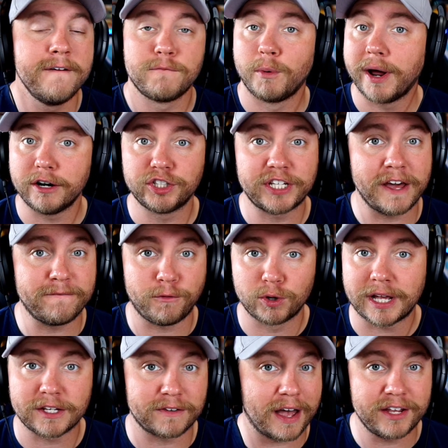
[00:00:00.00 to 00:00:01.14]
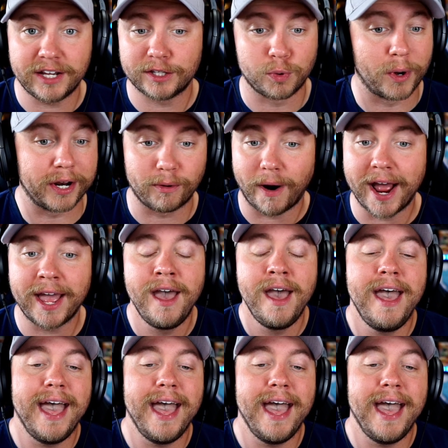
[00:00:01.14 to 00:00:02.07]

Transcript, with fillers: From what I understand, four times five, you get 20, right?